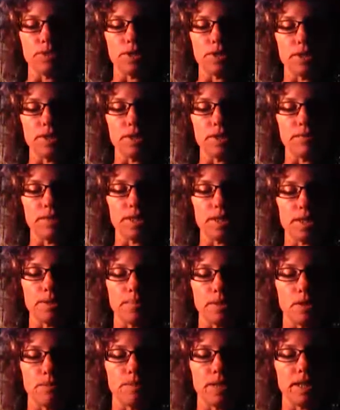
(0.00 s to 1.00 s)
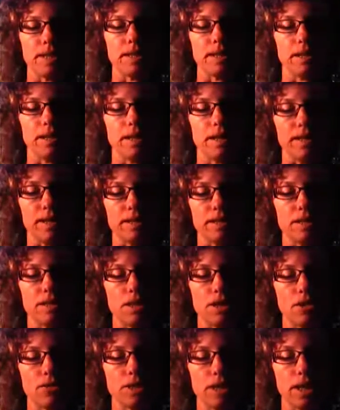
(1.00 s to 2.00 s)
results of an experiment, and
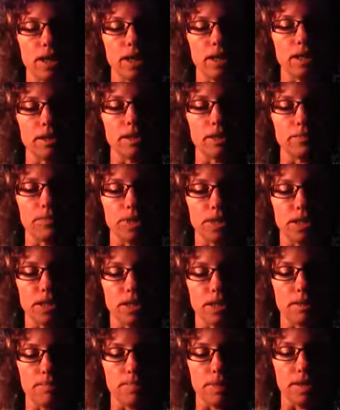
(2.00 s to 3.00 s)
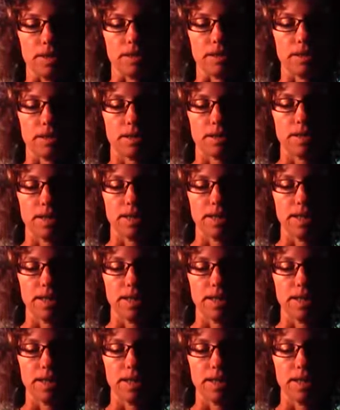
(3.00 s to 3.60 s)
so can the participants.